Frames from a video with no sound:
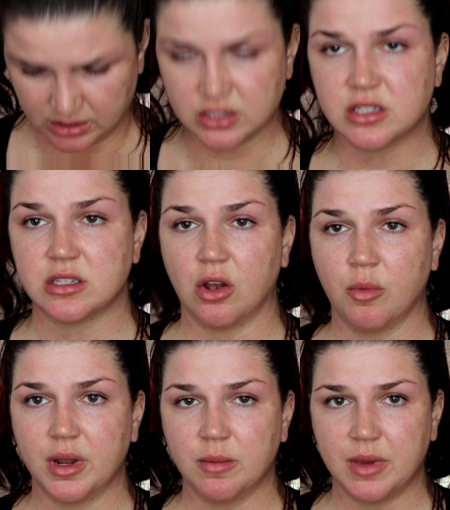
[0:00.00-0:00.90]
There's
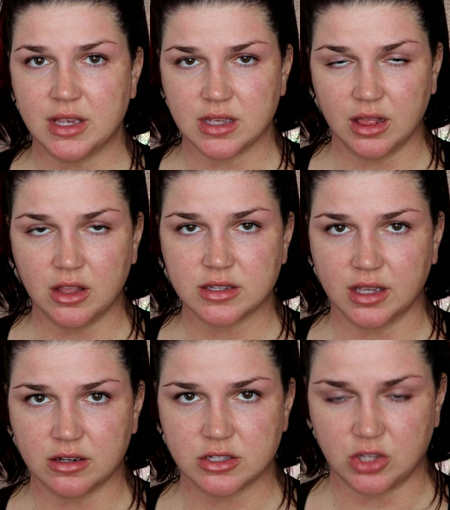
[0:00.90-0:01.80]
so many pieces. It looks
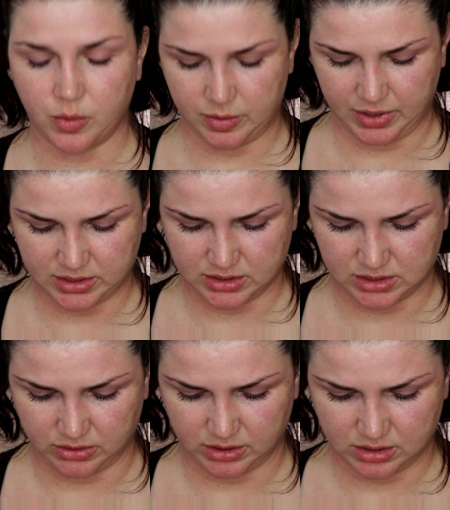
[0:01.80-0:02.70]
like there's so many
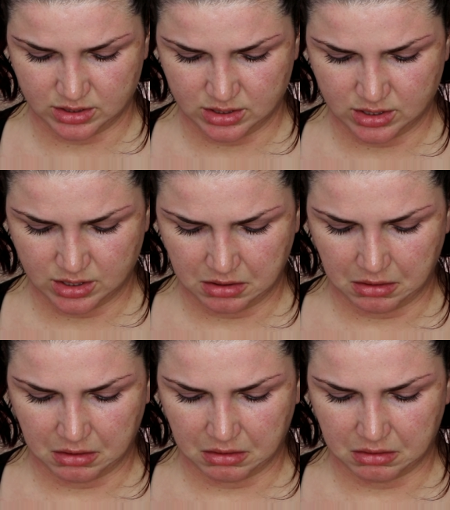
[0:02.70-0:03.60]
pieces to it.
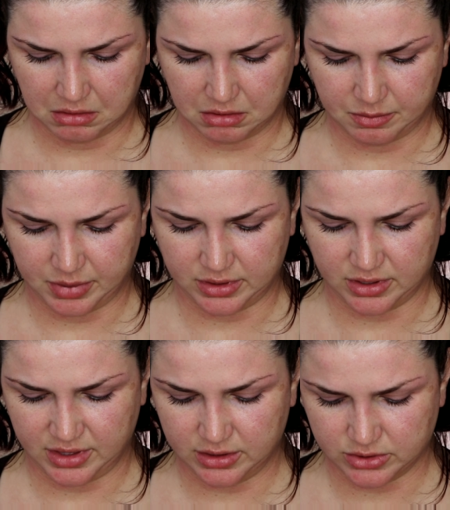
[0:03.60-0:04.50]
But
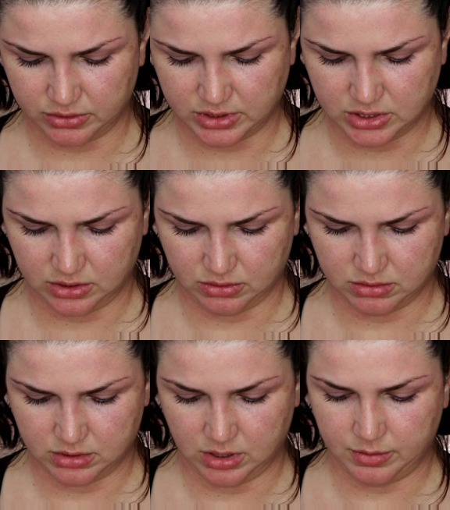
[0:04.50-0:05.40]
there, I think there's only
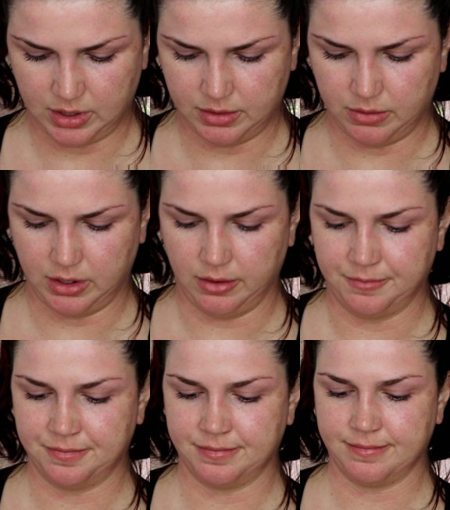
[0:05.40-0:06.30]
two. Oh, yeah, there we
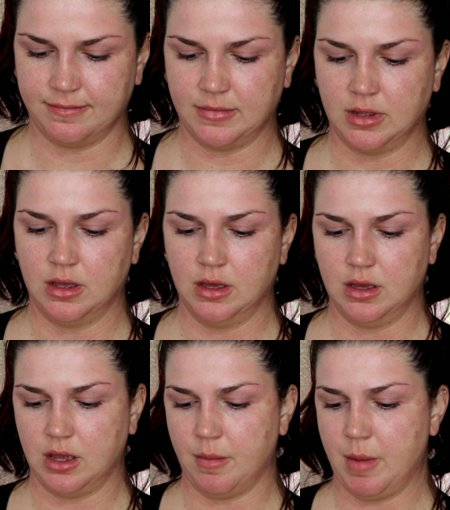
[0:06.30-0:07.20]
go.
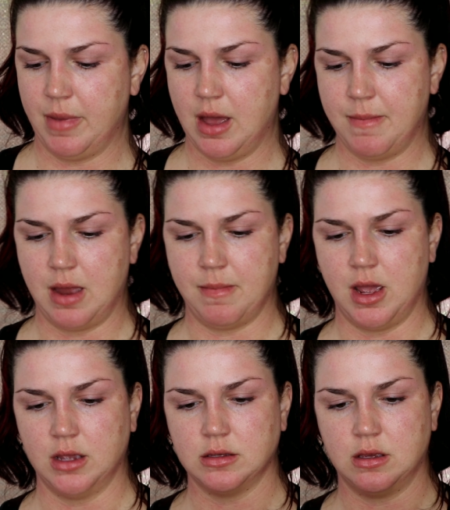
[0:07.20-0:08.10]
Got my Batman
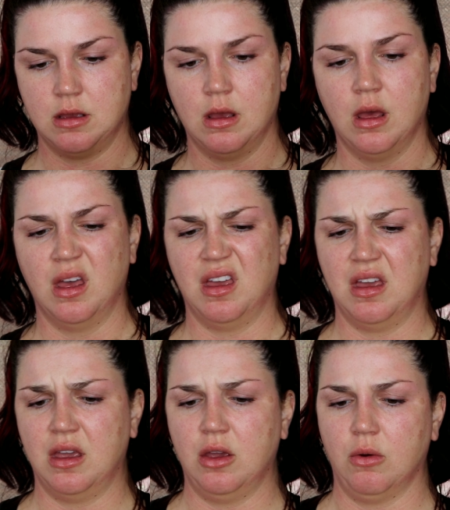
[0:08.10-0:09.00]
mask.
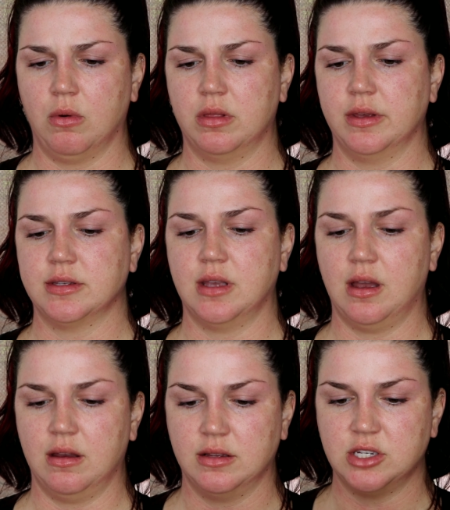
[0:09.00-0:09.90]
Ew, this.
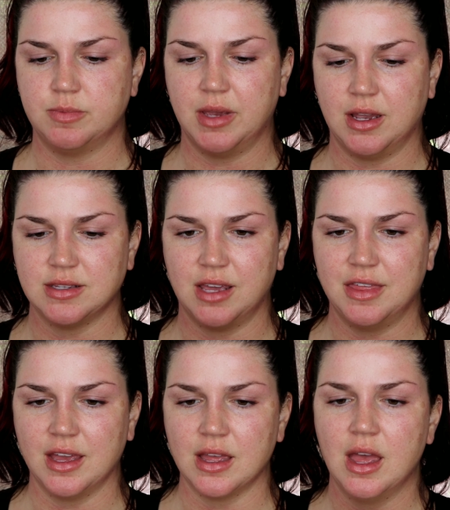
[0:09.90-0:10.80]
Just because, I
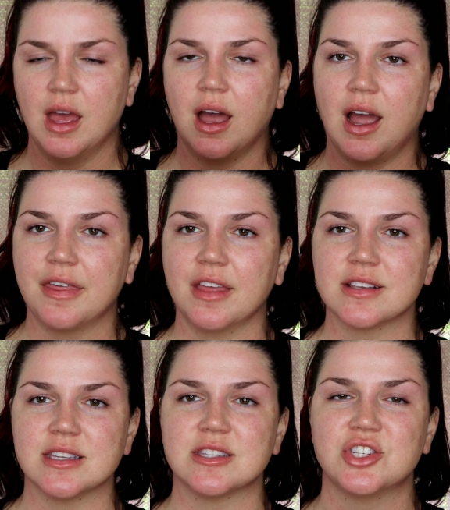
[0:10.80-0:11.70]
think, I
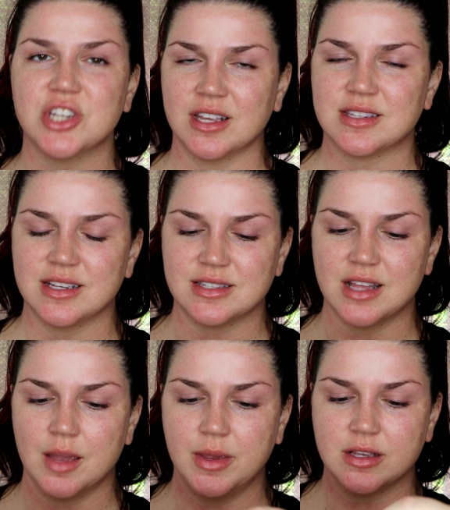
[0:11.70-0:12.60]
think this is just as
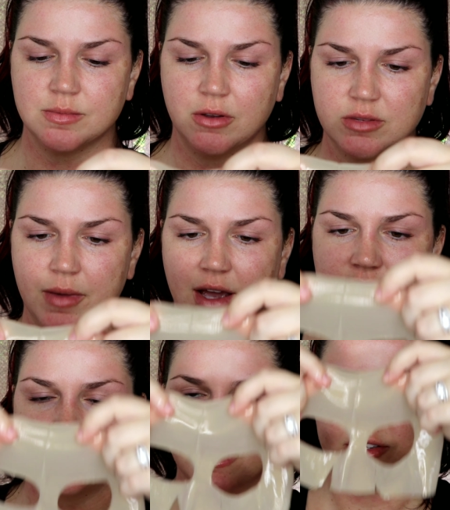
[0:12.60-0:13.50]
slimy as most
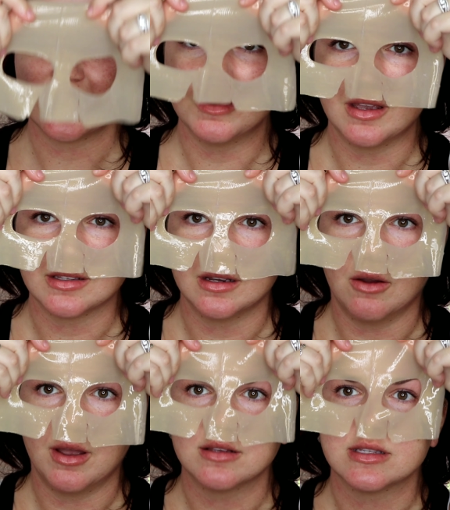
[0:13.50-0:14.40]
masks, but just because I
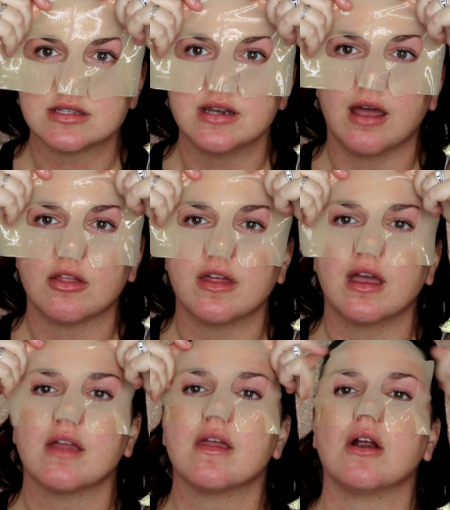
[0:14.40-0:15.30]
know it has the snail
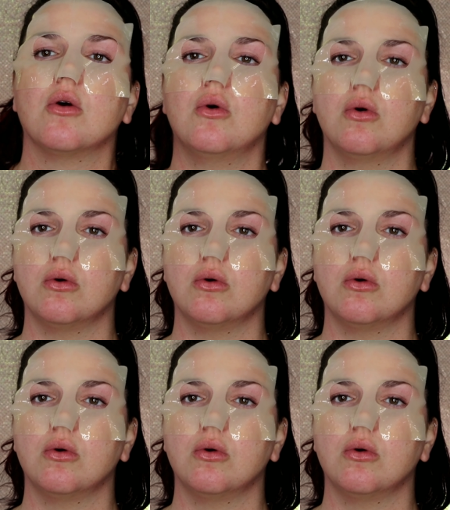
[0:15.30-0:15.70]
thing in there,